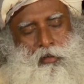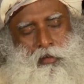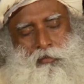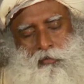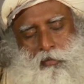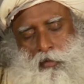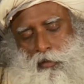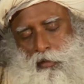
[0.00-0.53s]

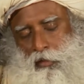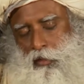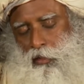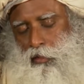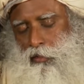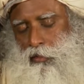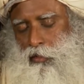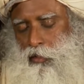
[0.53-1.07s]
Of all the
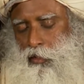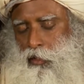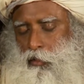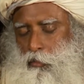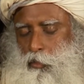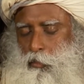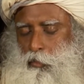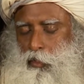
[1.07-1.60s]
things that a
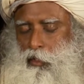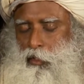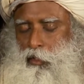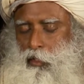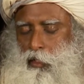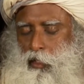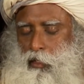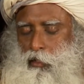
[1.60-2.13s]
human being
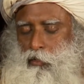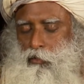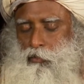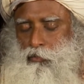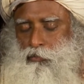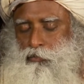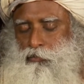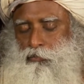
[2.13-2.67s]
can do,